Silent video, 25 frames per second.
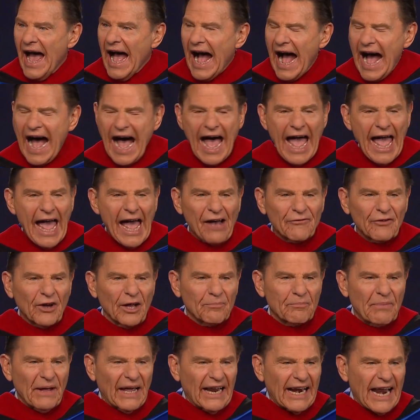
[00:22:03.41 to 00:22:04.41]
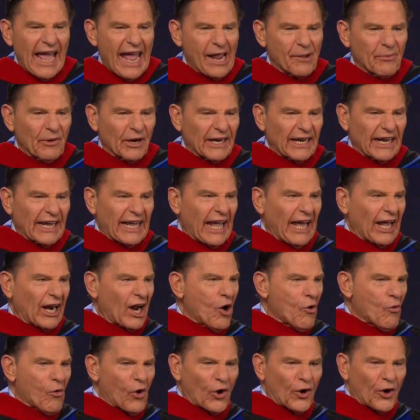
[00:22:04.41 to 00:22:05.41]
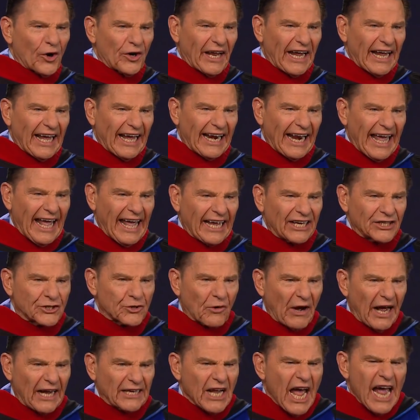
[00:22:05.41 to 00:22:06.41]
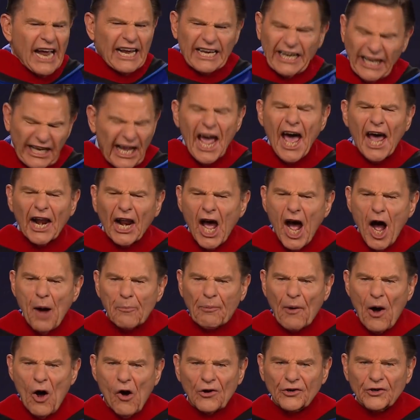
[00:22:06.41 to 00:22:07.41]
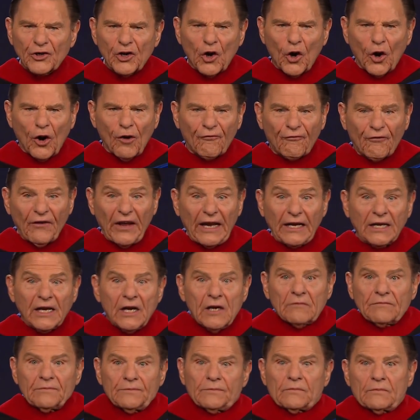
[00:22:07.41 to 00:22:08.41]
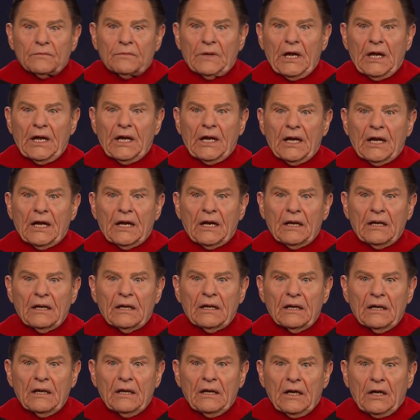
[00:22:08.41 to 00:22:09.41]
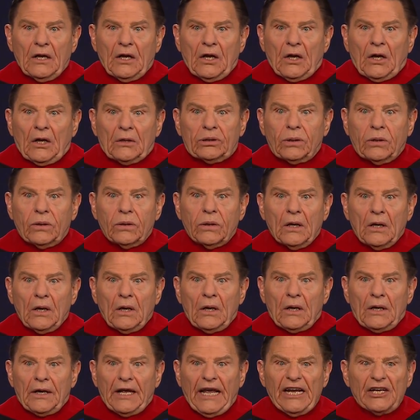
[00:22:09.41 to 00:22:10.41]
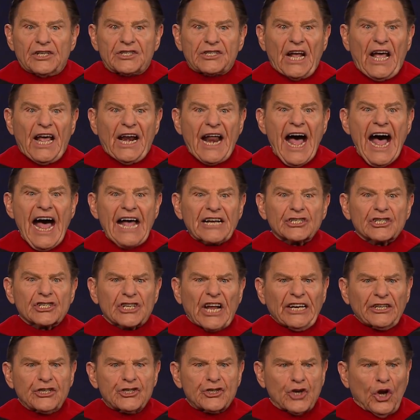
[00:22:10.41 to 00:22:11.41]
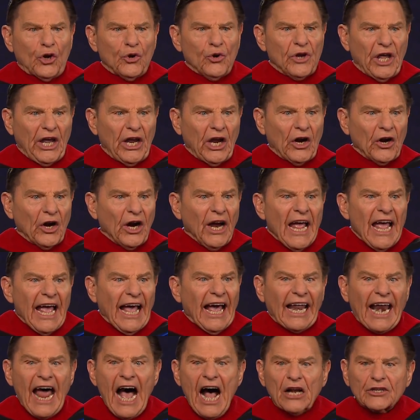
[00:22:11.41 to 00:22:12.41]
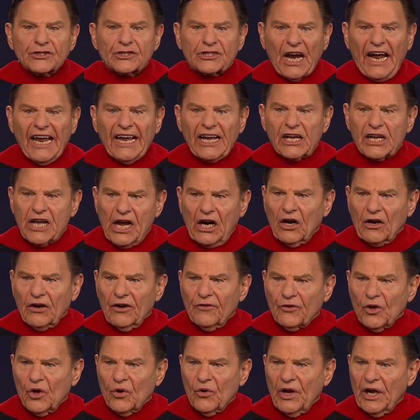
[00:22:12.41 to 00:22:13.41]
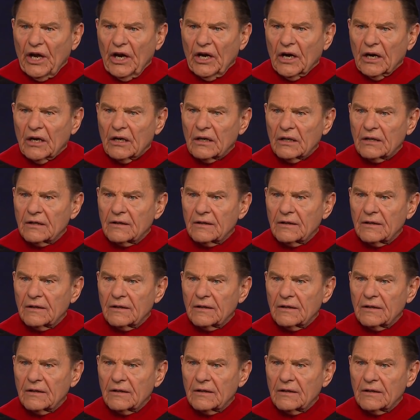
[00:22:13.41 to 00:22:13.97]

I haven't been able to get a word in edgewise. Get up on your feet. Man, he said, I sent you here and I'll take care of you here.